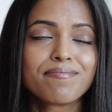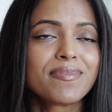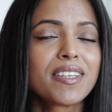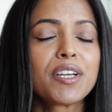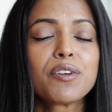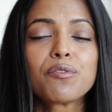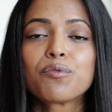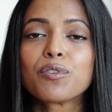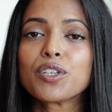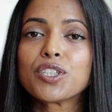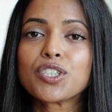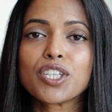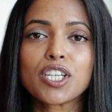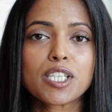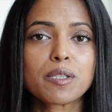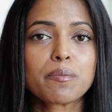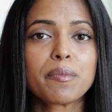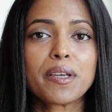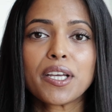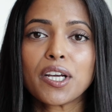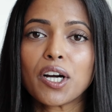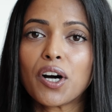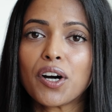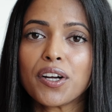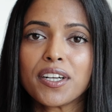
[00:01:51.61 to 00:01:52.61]
If we're just
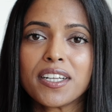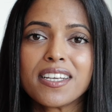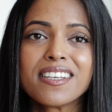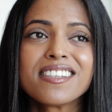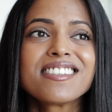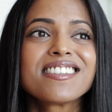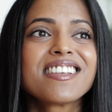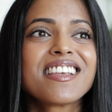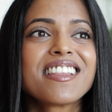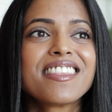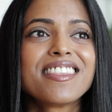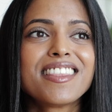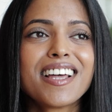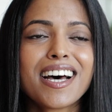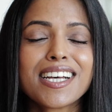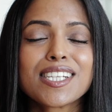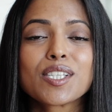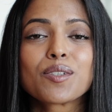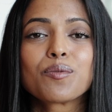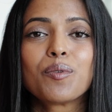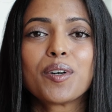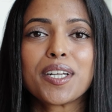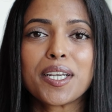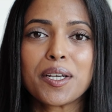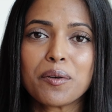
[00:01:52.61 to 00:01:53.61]
being honest,
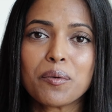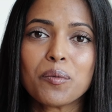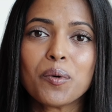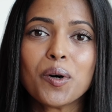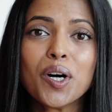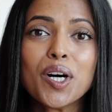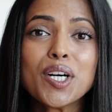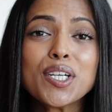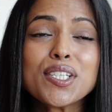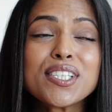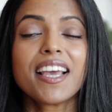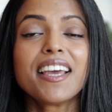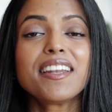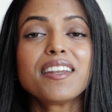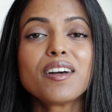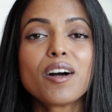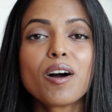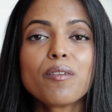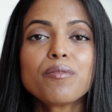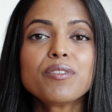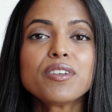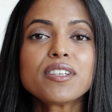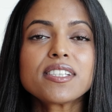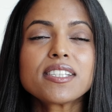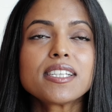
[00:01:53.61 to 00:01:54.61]
that's what it was. And
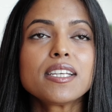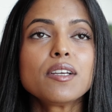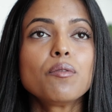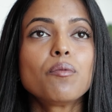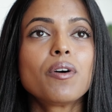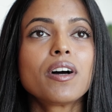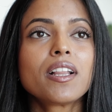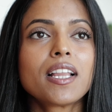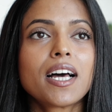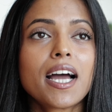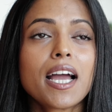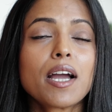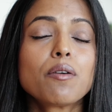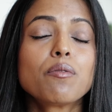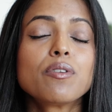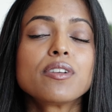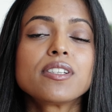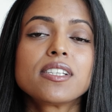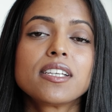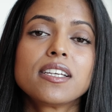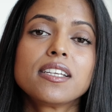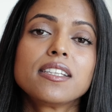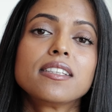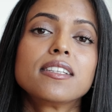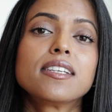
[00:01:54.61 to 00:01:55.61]
obviously, while I was
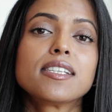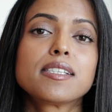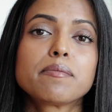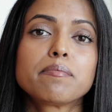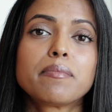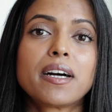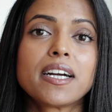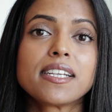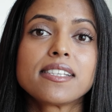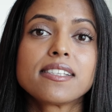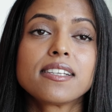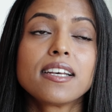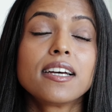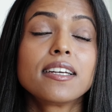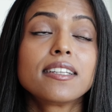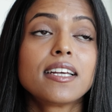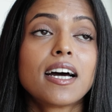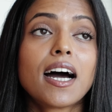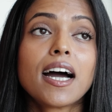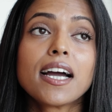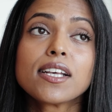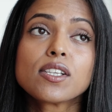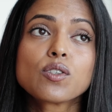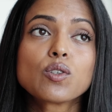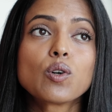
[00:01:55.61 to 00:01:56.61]
in this mindset,
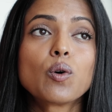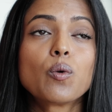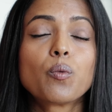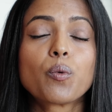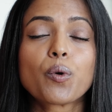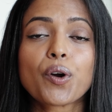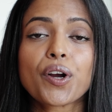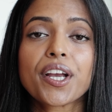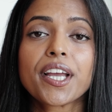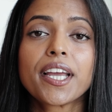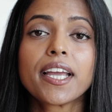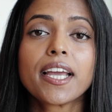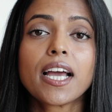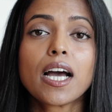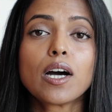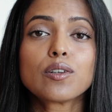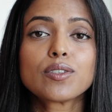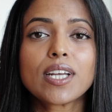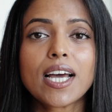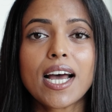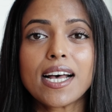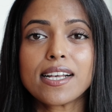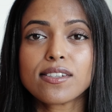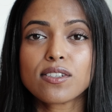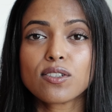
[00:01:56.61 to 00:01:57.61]
I saw working
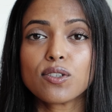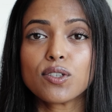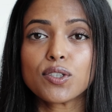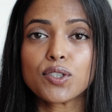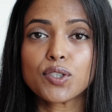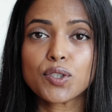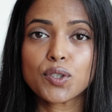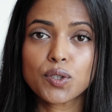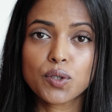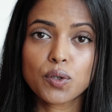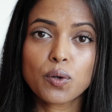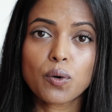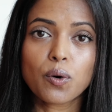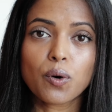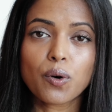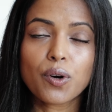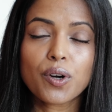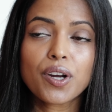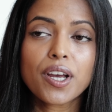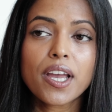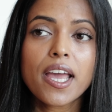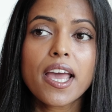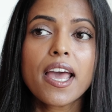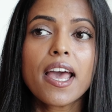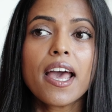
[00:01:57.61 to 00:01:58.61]
out as a
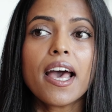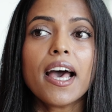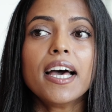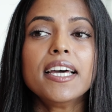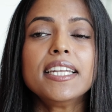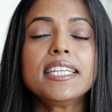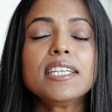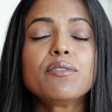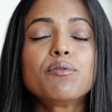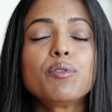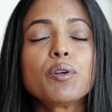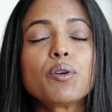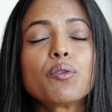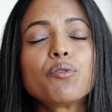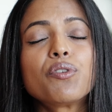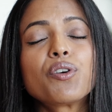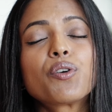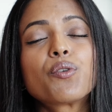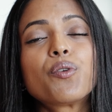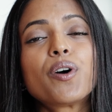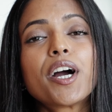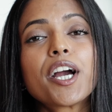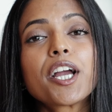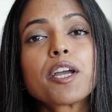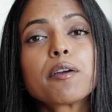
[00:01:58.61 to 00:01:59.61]
chore, and it would
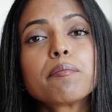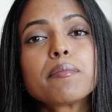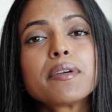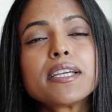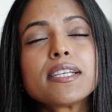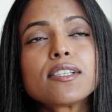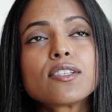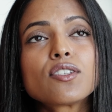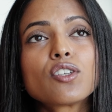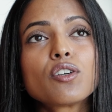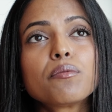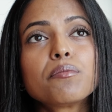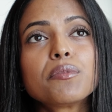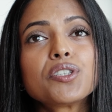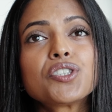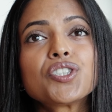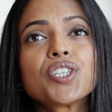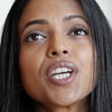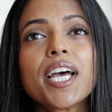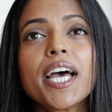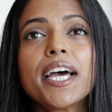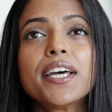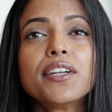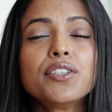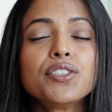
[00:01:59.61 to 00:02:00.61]
require me so much
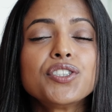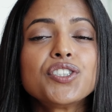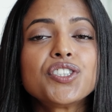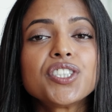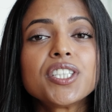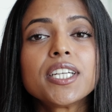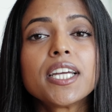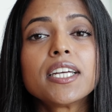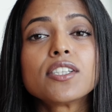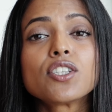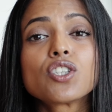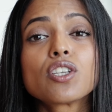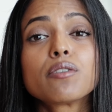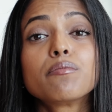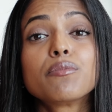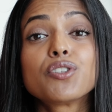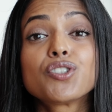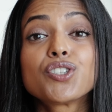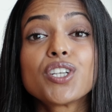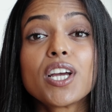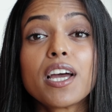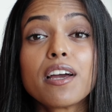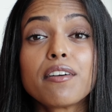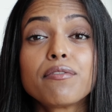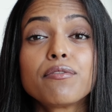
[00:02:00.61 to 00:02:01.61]
energy and so
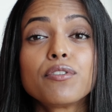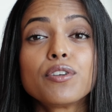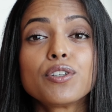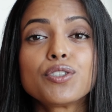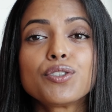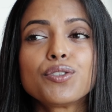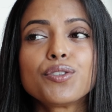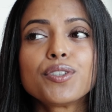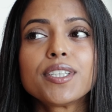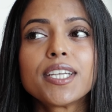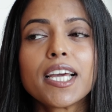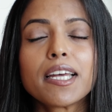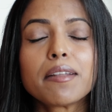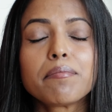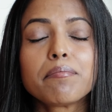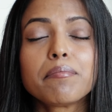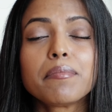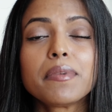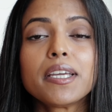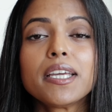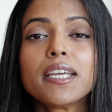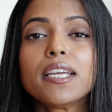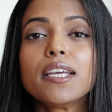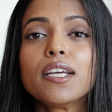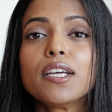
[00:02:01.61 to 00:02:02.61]
much effort to get
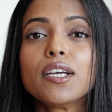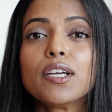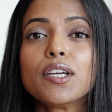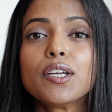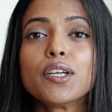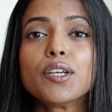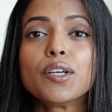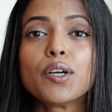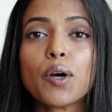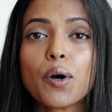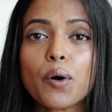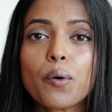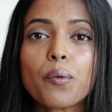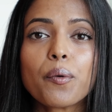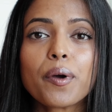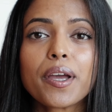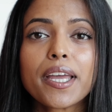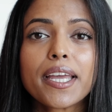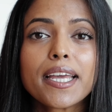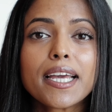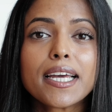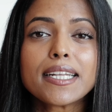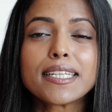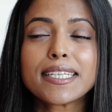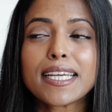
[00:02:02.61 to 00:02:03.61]
me
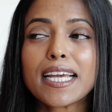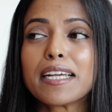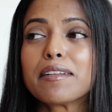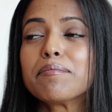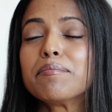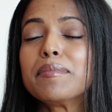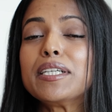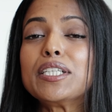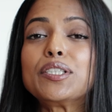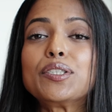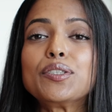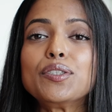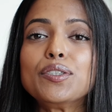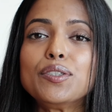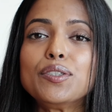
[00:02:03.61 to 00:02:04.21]
going and get me to